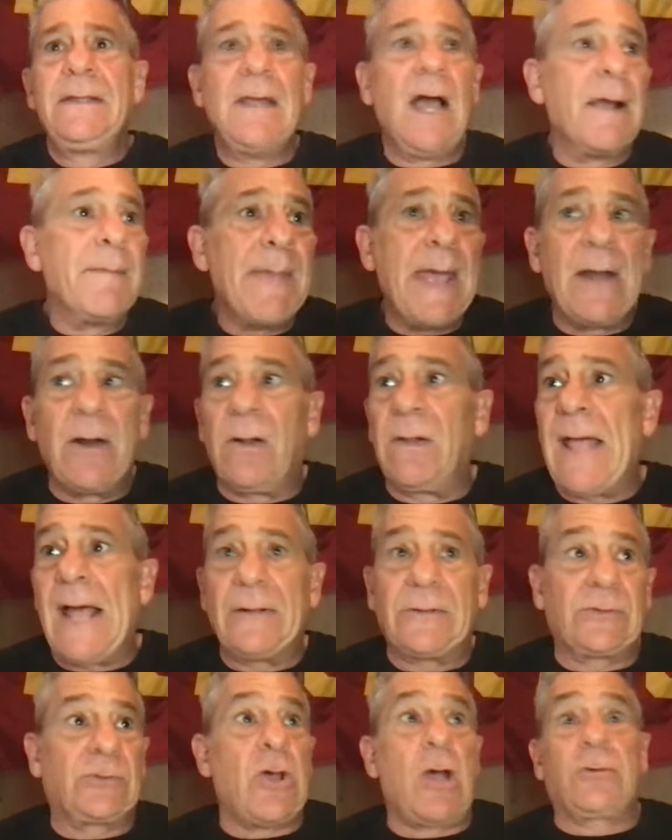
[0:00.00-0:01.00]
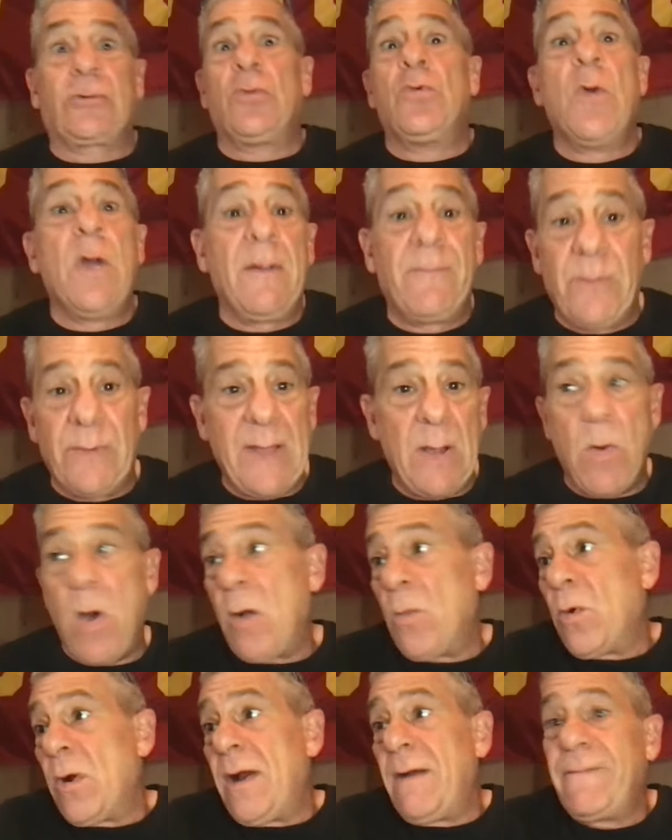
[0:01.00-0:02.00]
young men are allowed to talk to whoever they
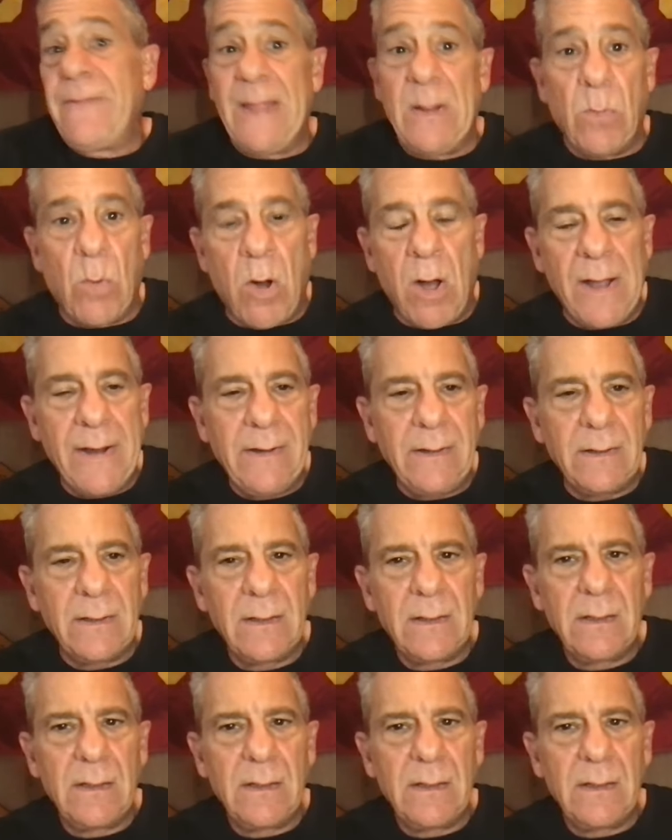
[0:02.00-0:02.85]
want, wherever they want.